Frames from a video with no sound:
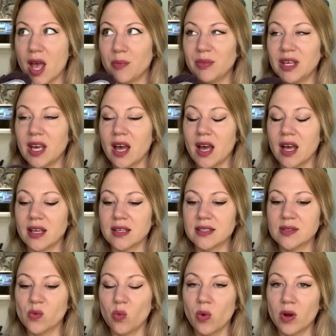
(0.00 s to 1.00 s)

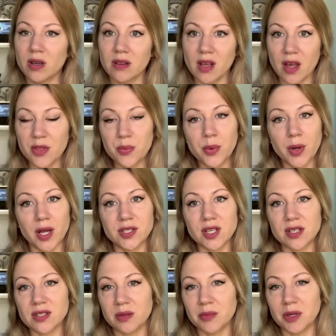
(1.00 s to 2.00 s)
because one of the other
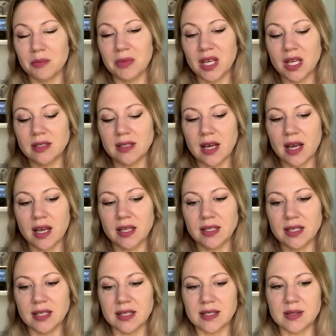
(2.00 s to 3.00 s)
projects on my Make 9
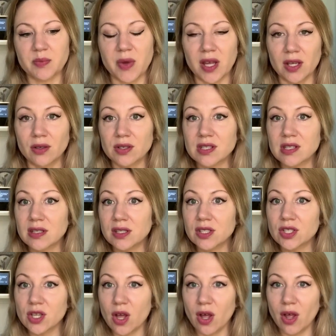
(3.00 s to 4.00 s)
is my Chrysalis
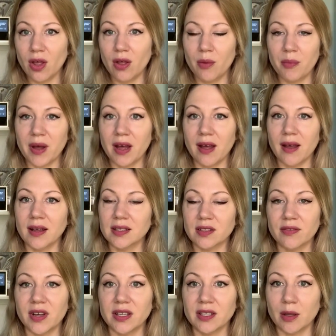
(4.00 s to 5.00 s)
Shawl by
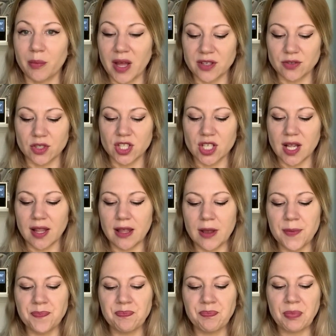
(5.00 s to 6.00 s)
Lavagna
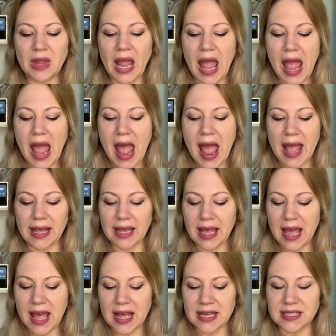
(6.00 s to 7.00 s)
Patricella.
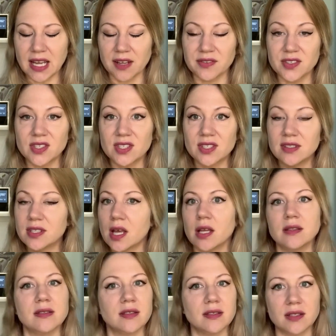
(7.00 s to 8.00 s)
And I have
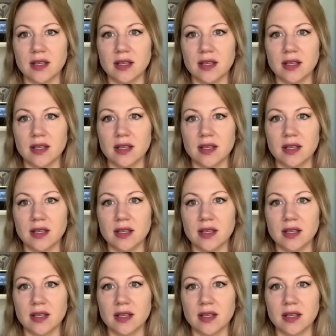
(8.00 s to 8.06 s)
tons and